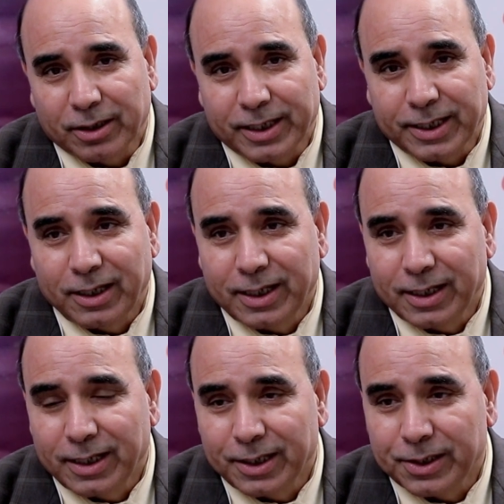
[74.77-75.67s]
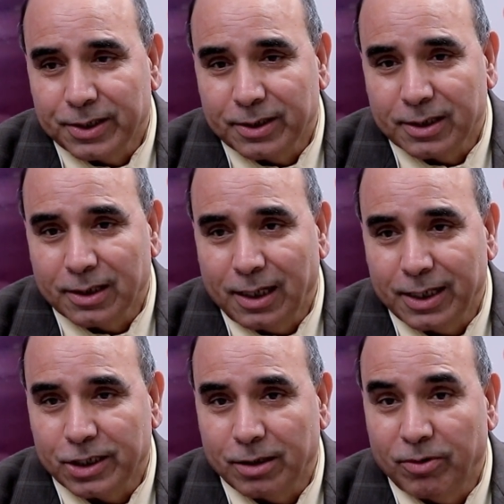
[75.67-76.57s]
the critical care
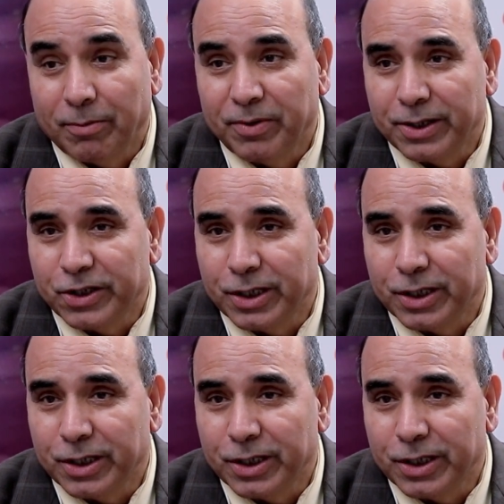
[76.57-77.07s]
has developed as